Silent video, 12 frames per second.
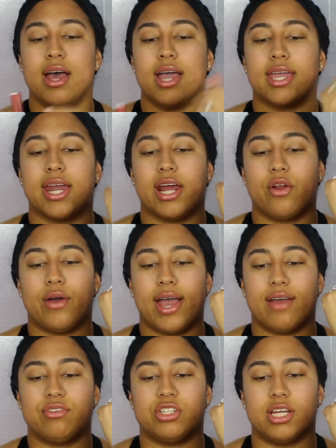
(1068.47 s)
Again, I don't
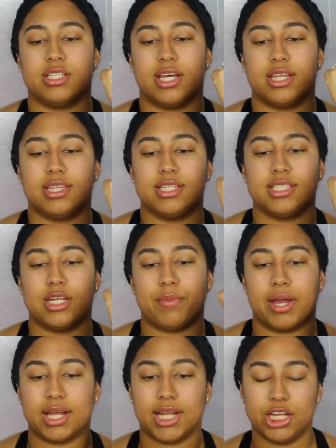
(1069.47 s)
have shades like this in
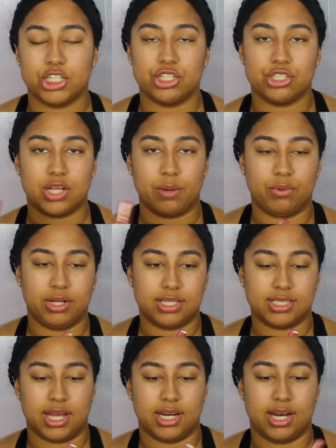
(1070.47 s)
my collection, so I'm really
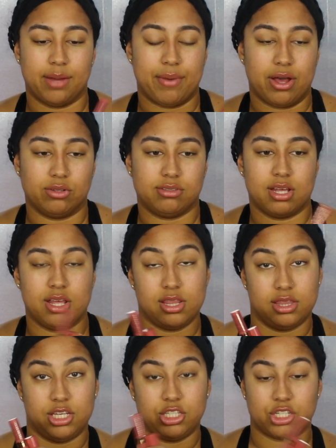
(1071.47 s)
excited about
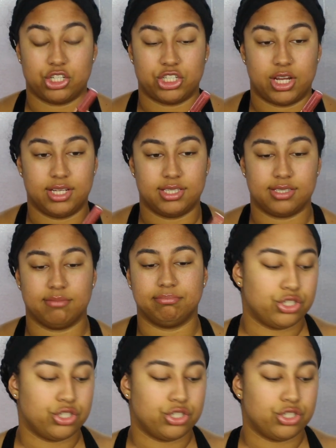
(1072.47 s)
these shades.